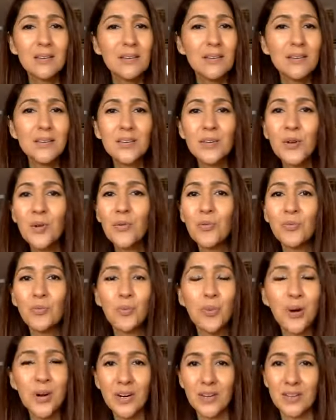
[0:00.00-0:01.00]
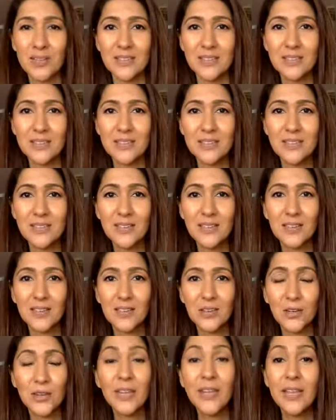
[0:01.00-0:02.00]
you know, words
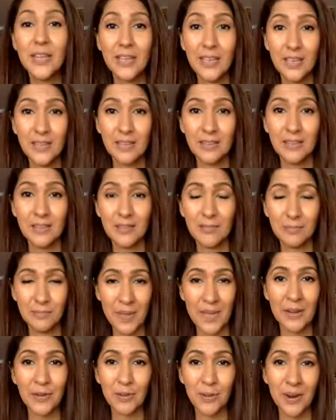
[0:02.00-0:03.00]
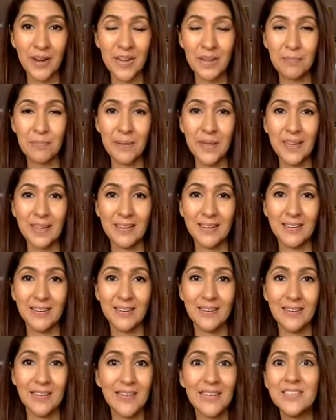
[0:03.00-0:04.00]
could heal my chronic pain?
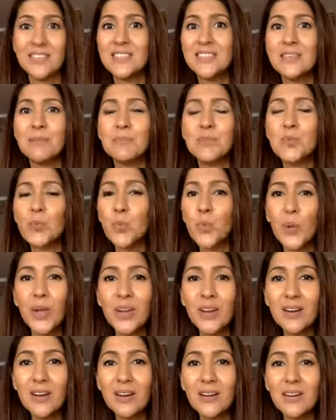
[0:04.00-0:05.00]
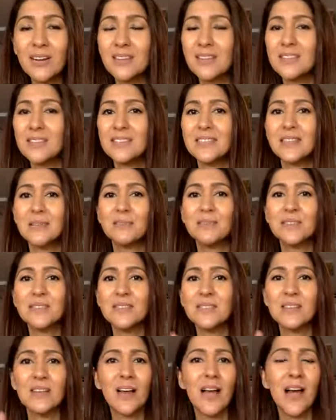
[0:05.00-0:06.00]
It seems weird, it seems
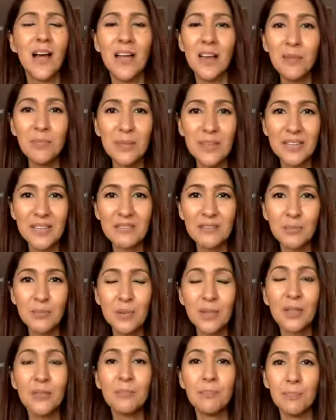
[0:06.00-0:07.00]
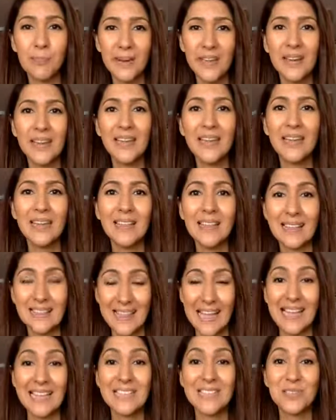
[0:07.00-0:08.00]
unbelievable, but
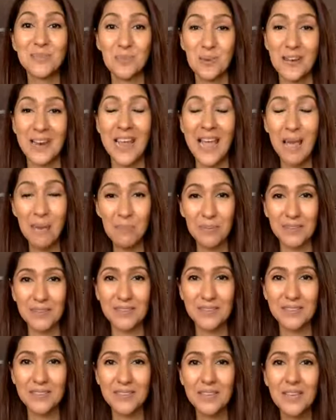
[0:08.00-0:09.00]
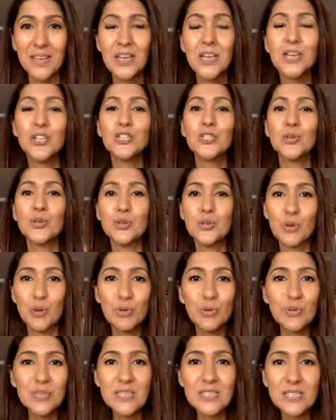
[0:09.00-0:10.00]
that's what happened. So
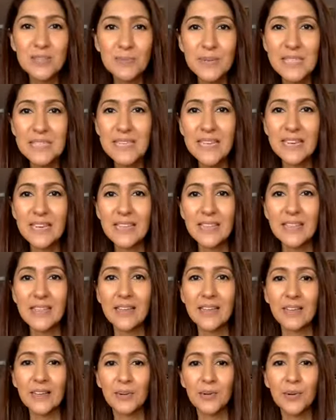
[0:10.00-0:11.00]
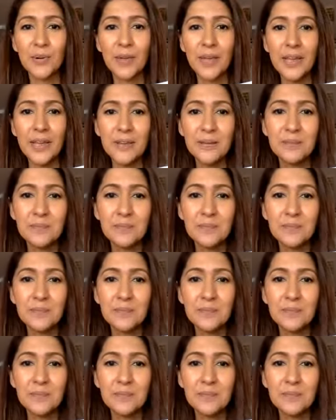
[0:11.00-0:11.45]
don't dismiss anything, okay?